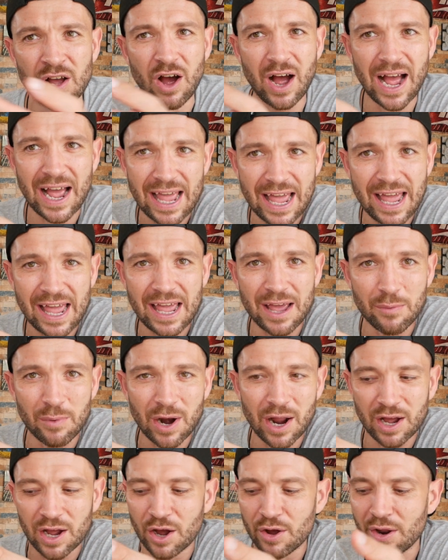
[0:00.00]
I eat it
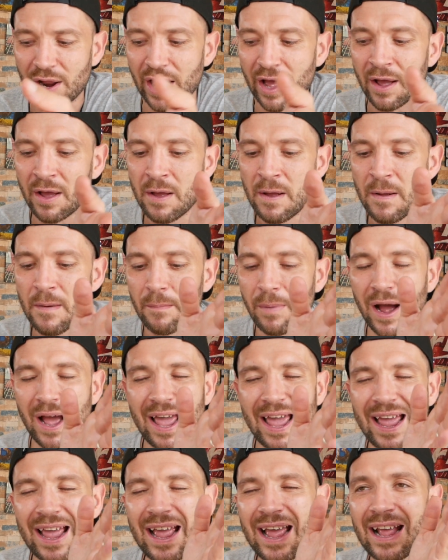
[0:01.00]
when I go there, but
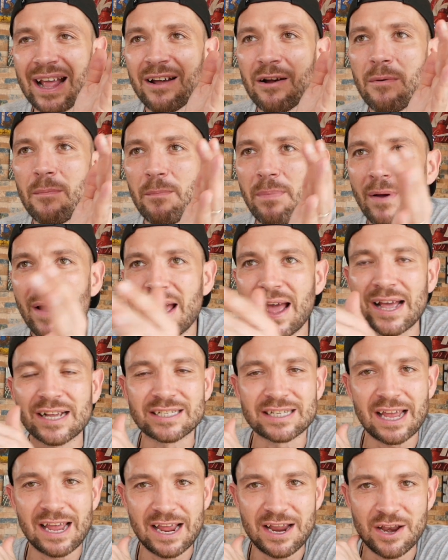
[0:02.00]
it
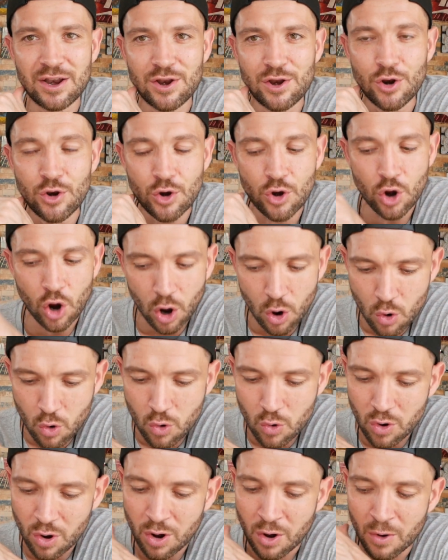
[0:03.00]
compares in
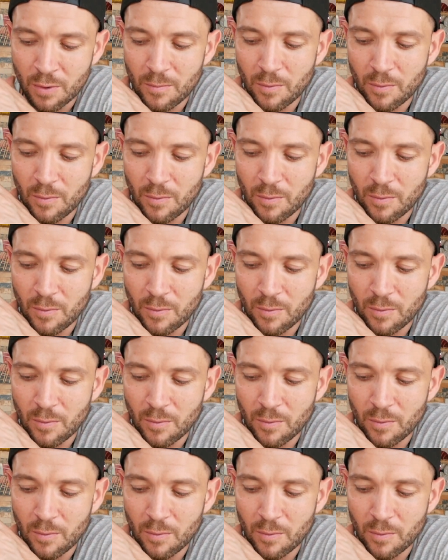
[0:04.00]
no